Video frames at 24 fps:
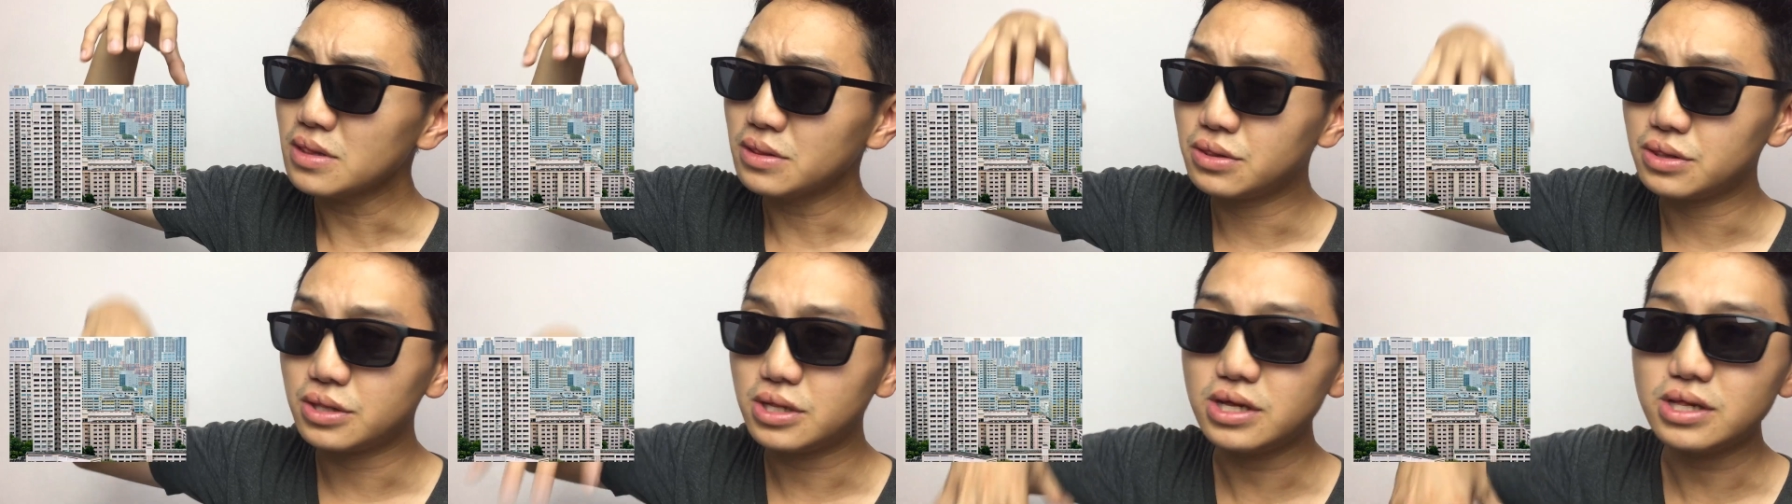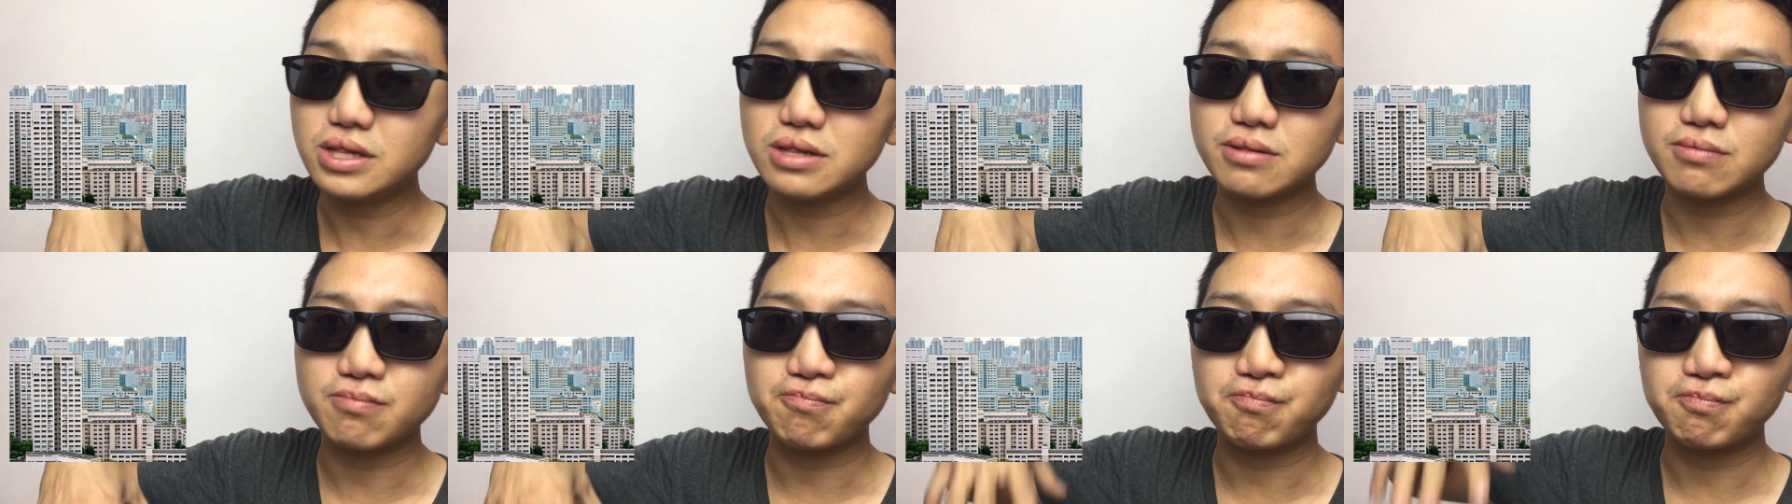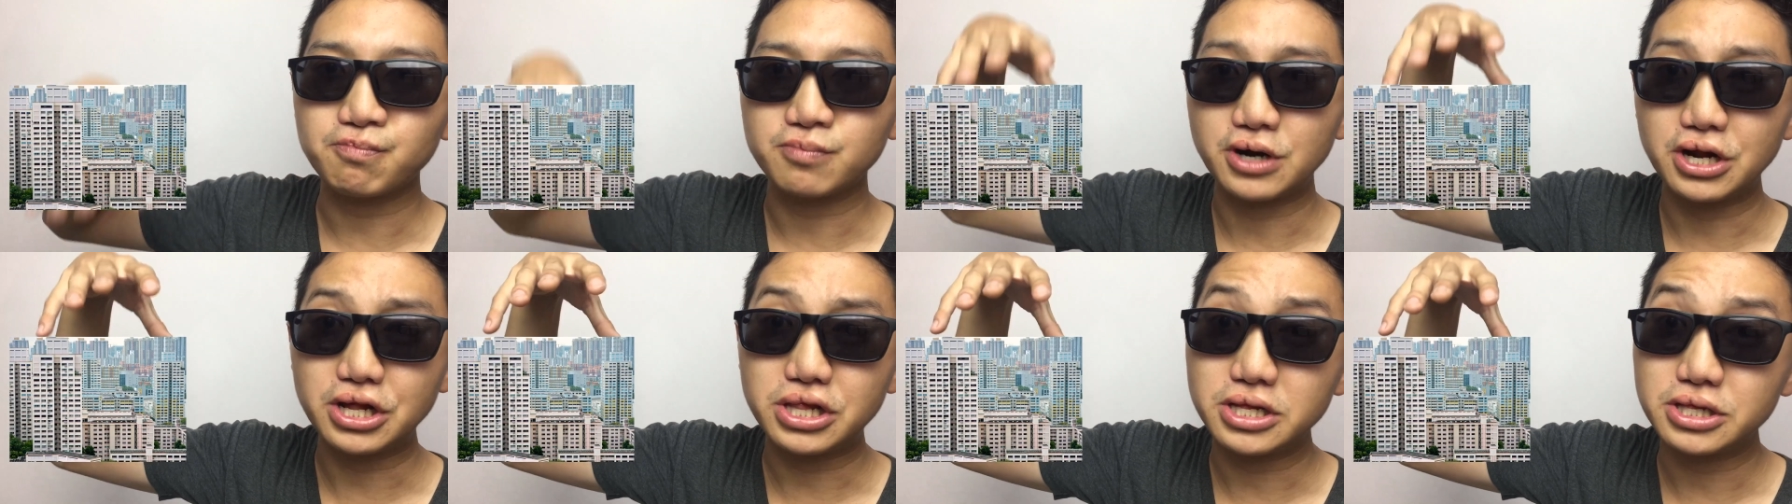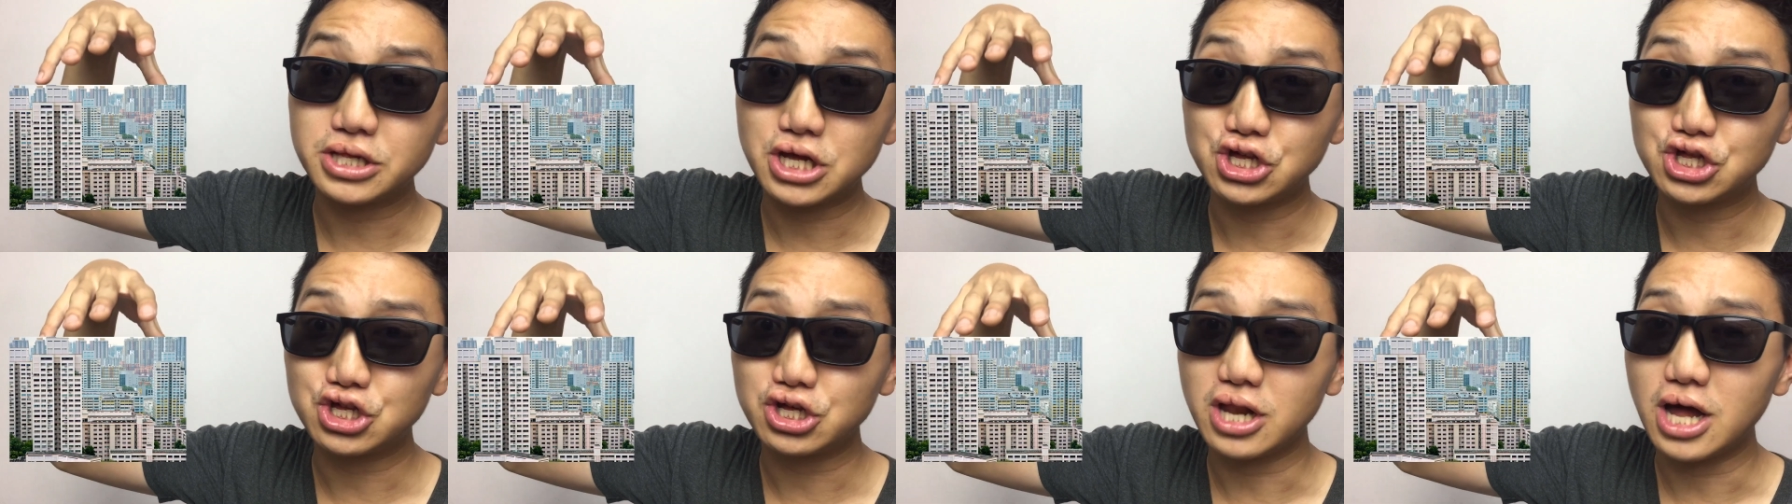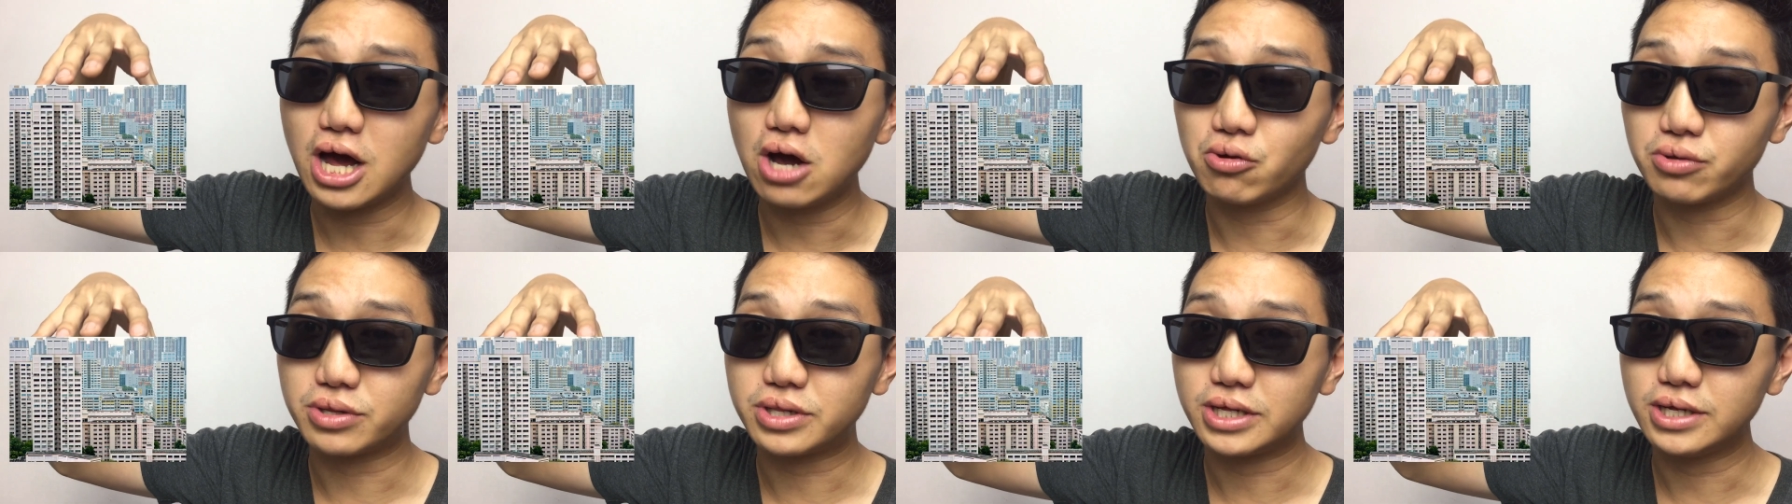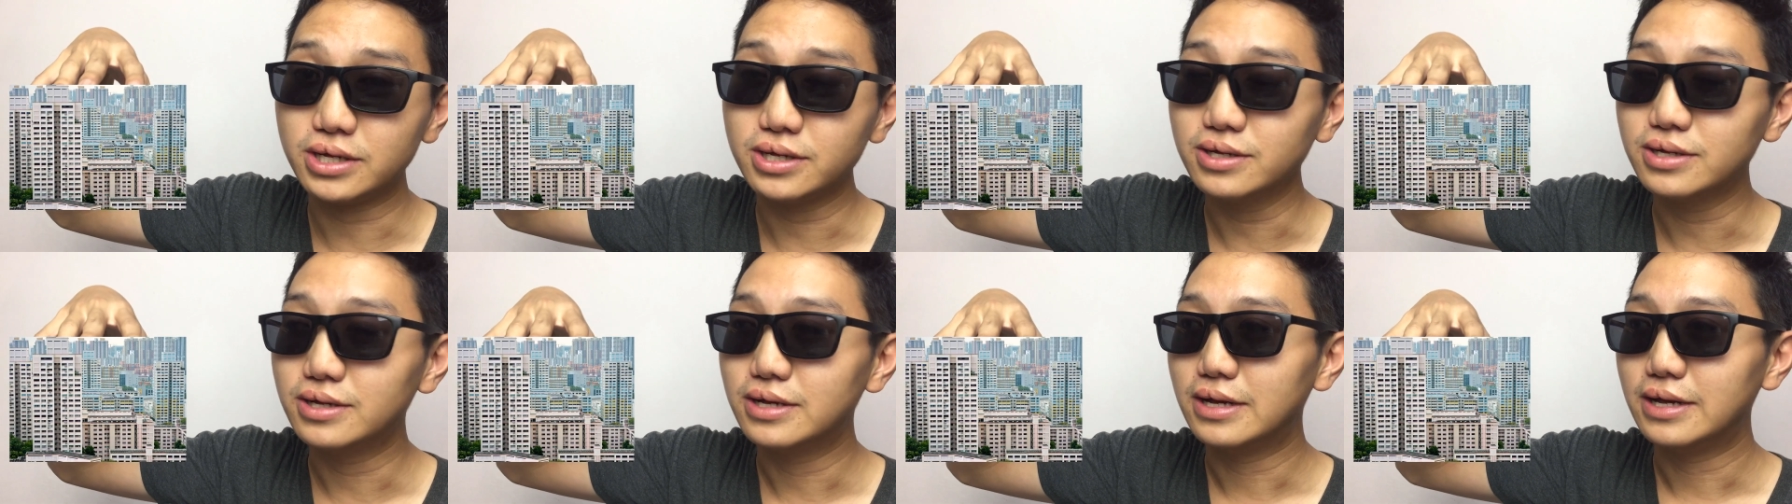this residential housing
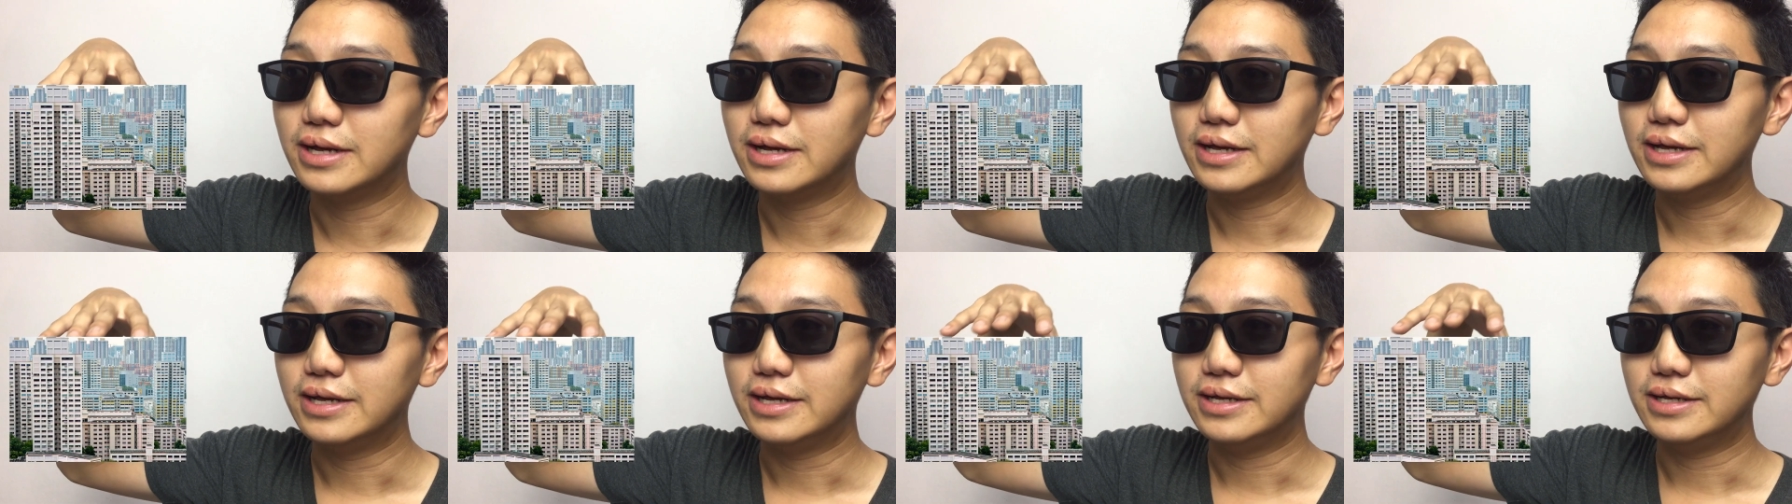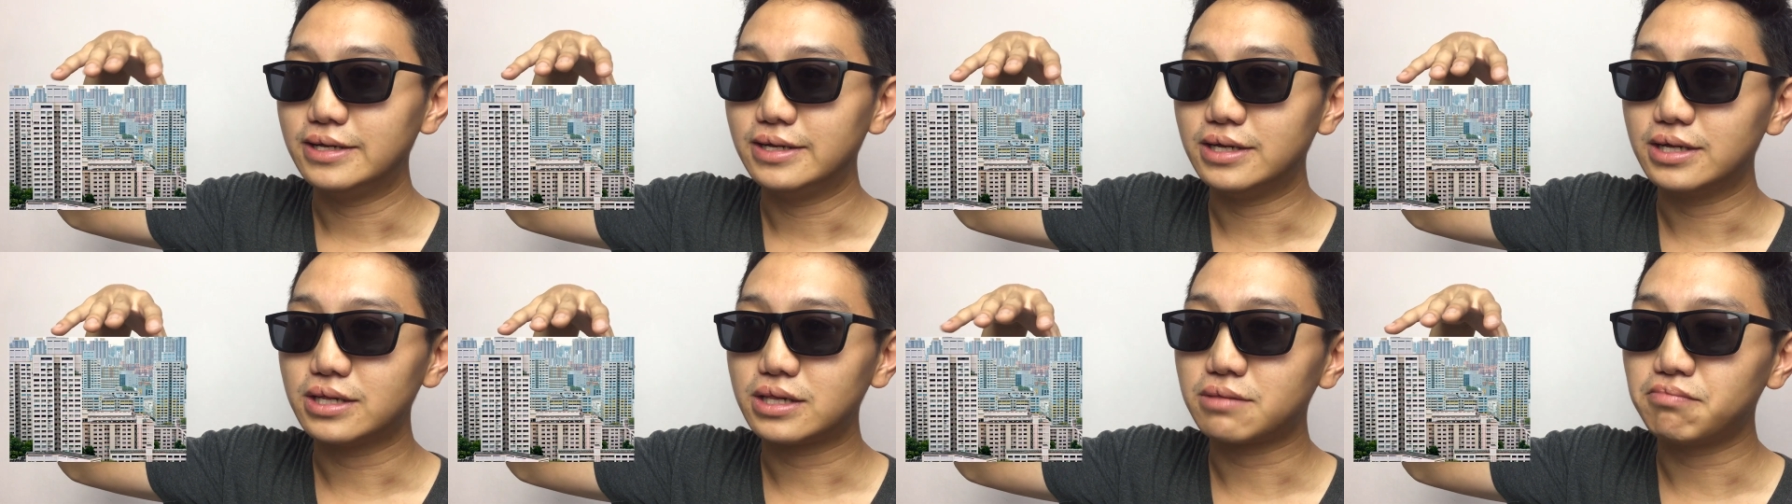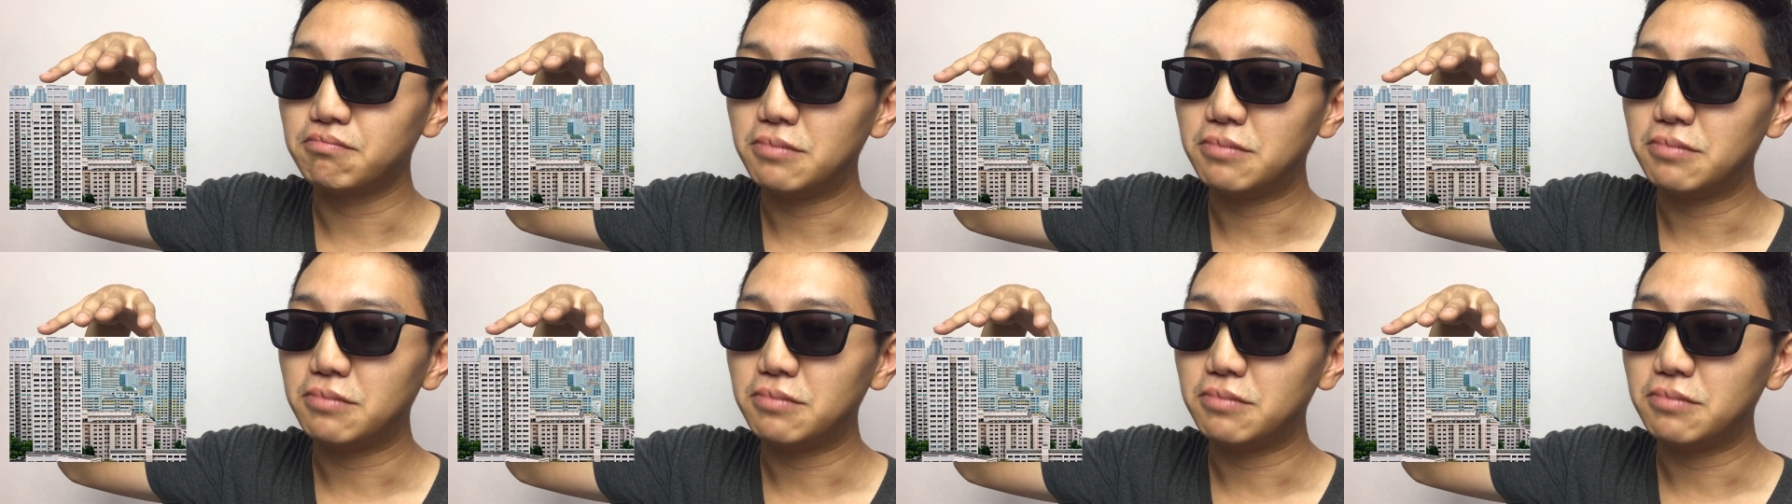is